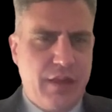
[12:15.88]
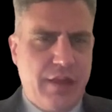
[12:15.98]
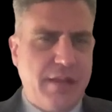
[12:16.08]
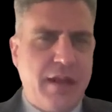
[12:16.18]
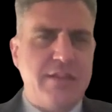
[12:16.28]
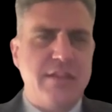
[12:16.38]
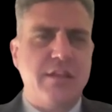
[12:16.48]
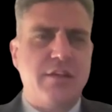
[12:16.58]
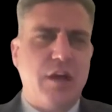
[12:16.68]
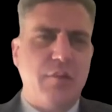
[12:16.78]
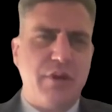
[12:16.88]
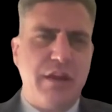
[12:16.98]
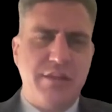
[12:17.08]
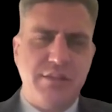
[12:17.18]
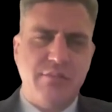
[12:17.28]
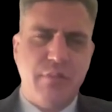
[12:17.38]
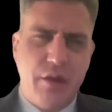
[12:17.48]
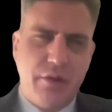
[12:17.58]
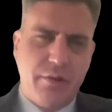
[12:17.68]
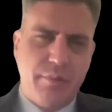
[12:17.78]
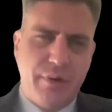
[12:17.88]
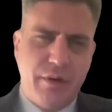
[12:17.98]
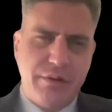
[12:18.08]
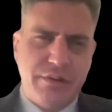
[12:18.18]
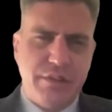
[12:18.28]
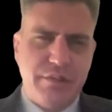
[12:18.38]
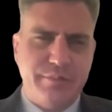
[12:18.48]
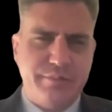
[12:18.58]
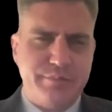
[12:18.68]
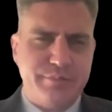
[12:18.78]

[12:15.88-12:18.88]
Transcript: And then I did a comprehensive model comparison.